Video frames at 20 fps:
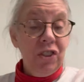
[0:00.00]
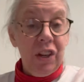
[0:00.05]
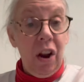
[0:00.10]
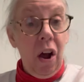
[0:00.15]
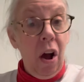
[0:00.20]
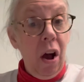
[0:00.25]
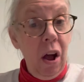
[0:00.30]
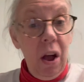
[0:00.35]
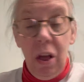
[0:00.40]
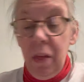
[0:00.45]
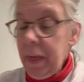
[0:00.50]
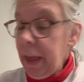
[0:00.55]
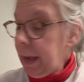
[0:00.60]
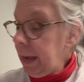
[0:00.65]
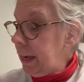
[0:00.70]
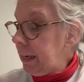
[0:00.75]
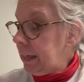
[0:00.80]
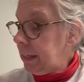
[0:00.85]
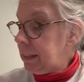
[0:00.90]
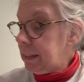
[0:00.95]
and all that
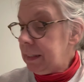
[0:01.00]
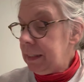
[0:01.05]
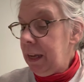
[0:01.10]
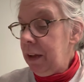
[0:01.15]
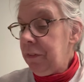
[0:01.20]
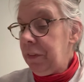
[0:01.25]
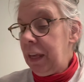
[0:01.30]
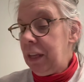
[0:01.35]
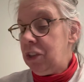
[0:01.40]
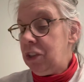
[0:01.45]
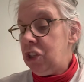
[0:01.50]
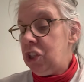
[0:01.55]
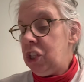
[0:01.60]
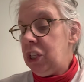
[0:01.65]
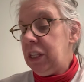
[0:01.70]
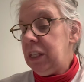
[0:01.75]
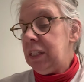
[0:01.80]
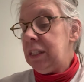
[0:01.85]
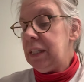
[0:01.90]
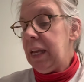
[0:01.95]
kind of stuff. And
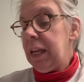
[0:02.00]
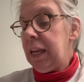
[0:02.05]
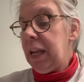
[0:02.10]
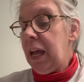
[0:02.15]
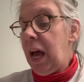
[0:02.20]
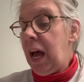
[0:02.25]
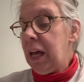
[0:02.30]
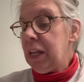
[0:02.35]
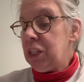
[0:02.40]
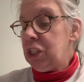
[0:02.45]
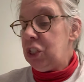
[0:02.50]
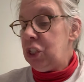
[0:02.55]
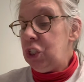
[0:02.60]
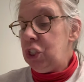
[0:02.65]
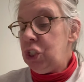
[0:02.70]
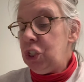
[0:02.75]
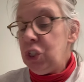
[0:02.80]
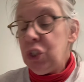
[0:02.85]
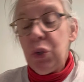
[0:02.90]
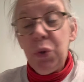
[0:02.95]
she said, a
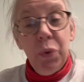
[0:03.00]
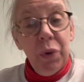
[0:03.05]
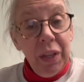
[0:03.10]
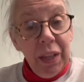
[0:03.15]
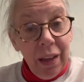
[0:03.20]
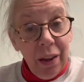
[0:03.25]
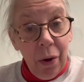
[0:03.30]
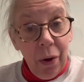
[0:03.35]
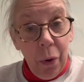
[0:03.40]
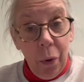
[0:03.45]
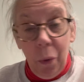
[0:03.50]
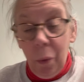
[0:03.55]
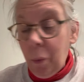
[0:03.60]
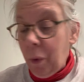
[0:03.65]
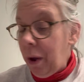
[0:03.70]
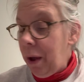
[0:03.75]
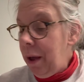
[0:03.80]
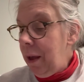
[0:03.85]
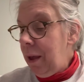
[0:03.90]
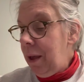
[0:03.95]
studio,
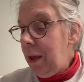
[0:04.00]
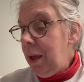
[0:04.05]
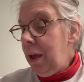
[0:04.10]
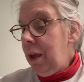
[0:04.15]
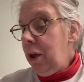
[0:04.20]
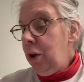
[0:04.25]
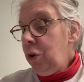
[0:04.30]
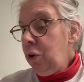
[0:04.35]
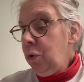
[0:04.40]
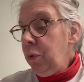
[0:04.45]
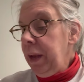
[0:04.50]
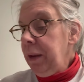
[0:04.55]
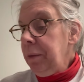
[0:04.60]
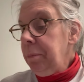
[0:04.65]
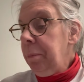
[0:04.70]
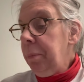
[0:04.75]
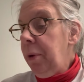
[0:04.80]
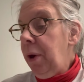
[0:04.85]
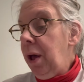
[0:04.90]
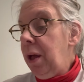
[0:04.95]

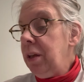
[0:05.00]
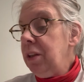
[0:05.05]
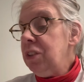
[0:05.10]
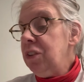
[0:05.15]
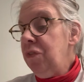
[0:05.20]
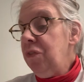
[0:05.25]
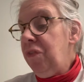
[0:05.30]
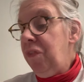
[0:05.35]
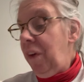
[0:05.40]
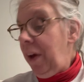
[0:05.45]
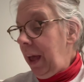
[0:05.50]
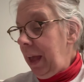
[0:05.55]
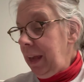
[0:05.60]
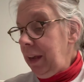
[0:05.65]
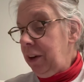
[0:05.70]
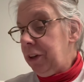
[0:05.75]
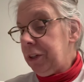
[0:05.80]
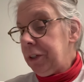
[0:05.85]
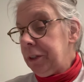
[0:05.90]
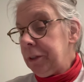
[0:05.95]
great balls of
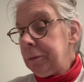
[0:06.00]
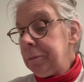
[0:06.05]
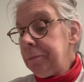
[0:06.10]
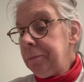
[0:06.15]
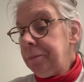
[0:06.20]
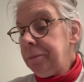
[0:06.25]
fire.